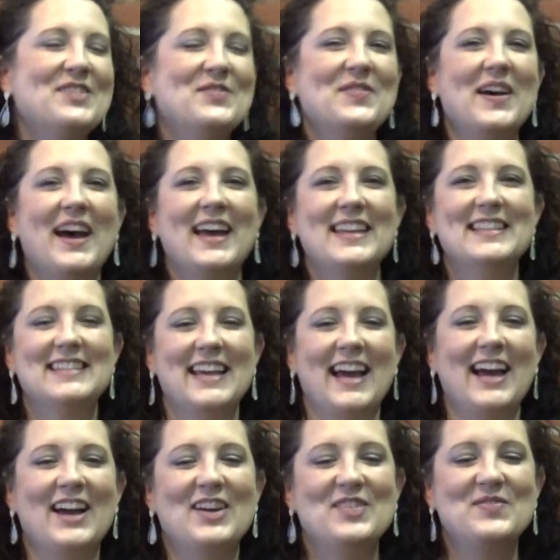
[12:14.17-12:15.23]
but
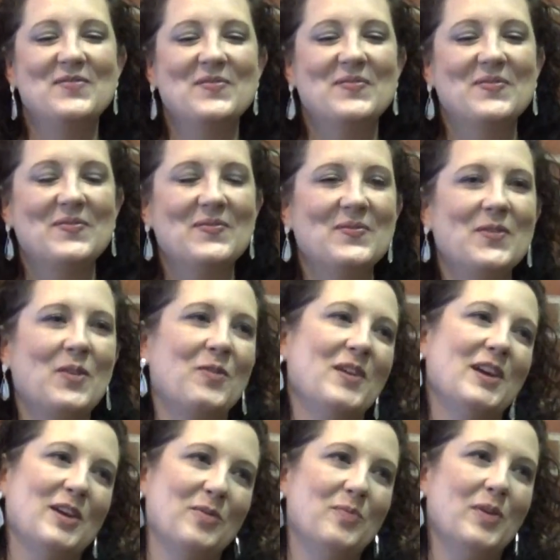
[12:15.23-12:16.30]
where we
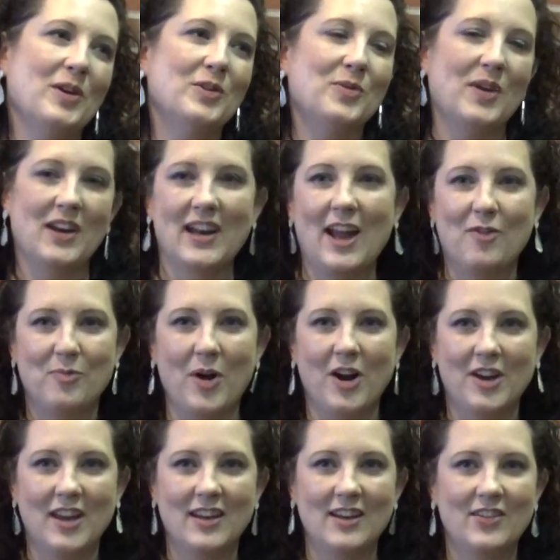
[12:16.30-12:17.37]
could build one and have
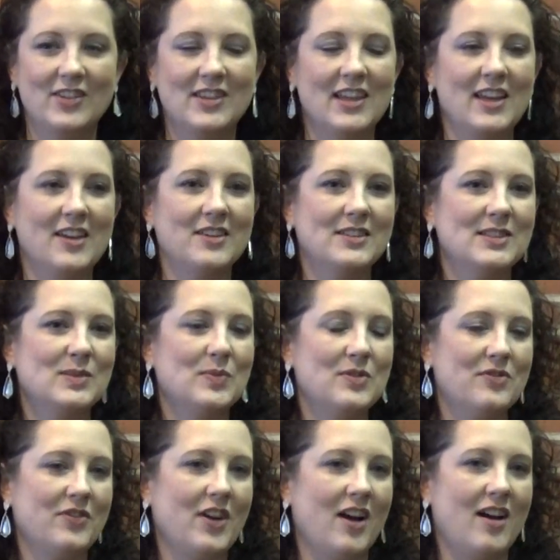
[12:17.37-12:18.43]
parking and everything else.
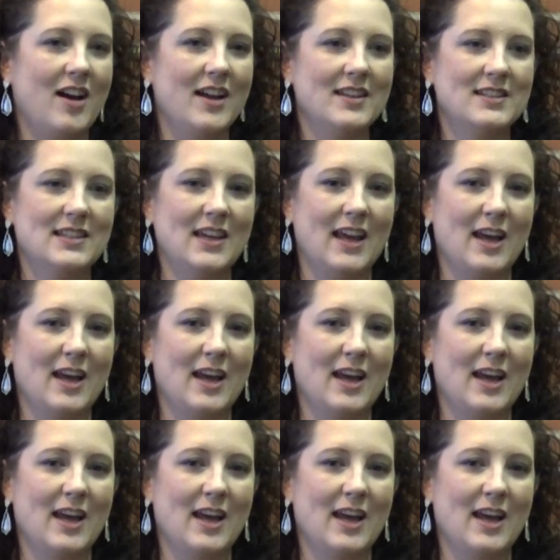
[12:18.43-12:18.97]
We've got,